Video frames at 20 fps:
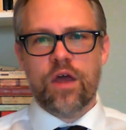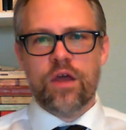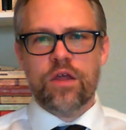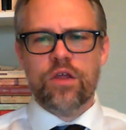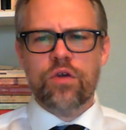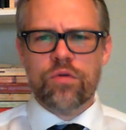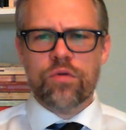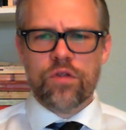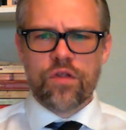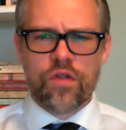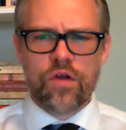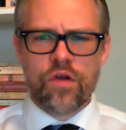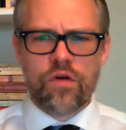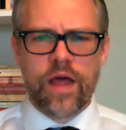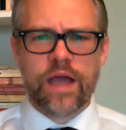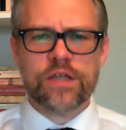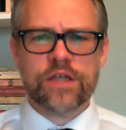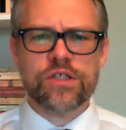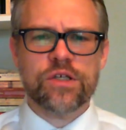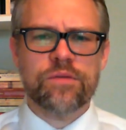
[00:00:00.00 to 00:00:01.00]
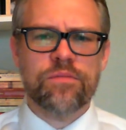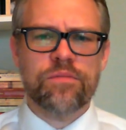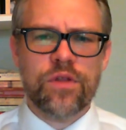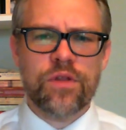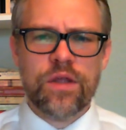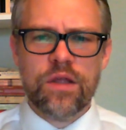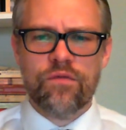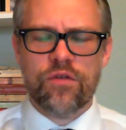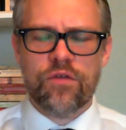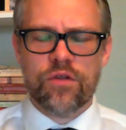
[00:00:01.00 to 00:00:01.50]
You would still actually
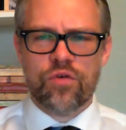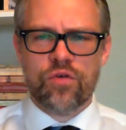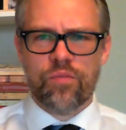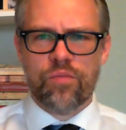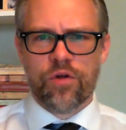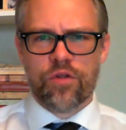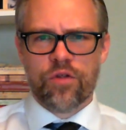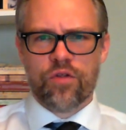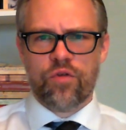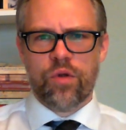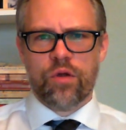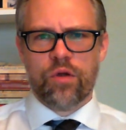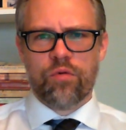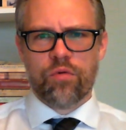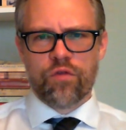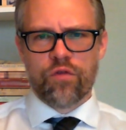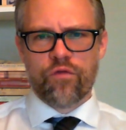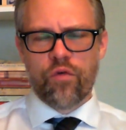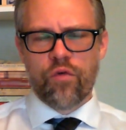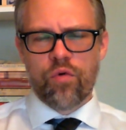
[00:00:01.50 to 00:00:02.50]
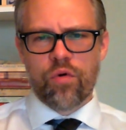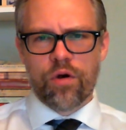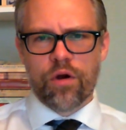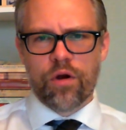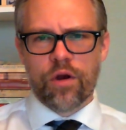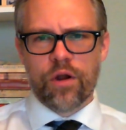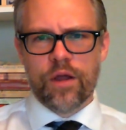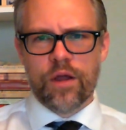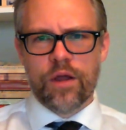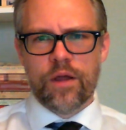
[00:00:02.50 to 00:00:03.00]
believe that 2 + 2 =
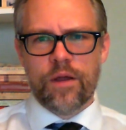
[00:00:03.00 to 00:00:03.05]
4.